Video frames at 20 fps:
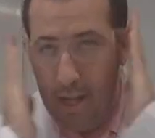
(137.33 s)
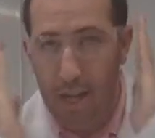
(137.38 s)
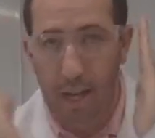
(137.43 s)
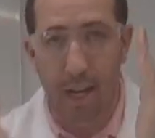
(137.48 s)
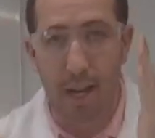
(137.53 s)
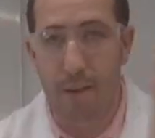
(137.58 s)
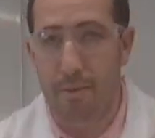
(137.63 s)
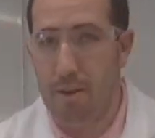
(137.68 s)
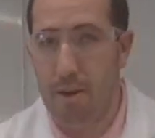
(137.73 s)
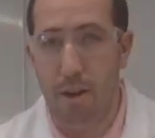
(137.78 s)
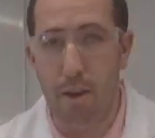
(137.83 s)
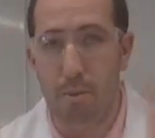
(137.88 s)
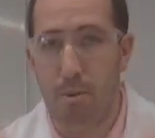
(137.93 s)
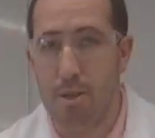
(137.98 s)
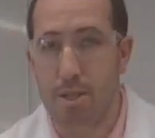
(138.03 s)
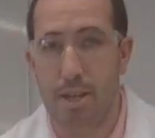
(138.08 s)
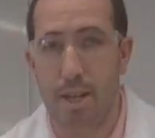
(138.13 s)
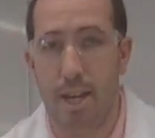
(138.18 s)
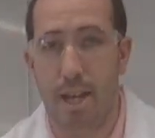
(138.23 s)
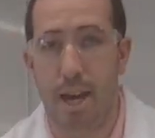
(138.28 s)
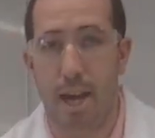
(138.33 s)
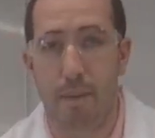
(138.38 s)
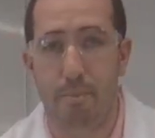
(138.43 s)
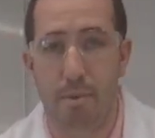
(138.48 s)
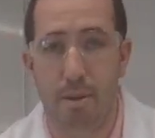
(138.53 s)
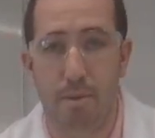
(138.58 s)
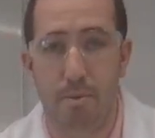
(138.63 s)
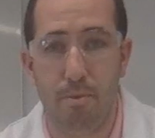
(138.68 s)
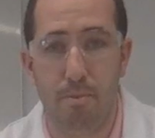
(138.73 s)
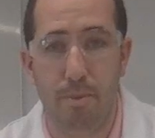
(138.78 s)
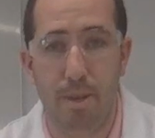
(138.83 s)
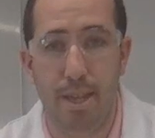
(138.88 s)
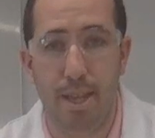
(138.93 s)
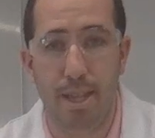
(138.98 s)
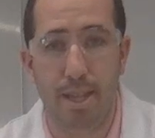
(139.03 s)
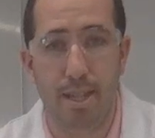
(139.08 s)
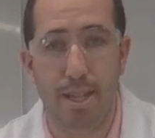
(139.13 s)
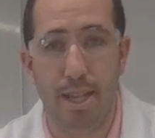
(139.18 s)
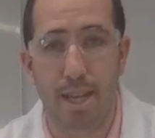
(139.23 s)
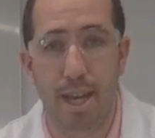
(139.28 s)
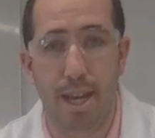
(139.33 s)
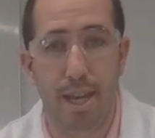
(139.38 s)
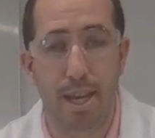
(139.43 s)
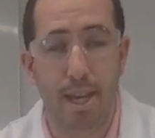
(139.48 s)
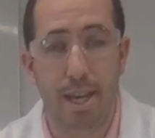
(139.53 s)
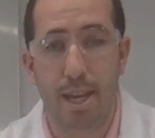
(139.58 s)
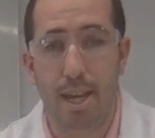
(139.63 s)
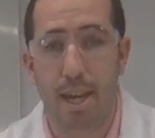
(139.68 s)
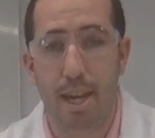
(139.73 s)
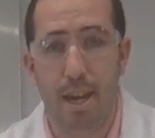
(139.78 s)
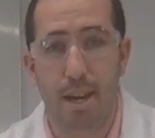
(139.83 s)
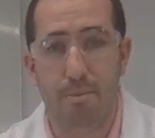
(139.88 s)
You never know what's going to happen with the internet.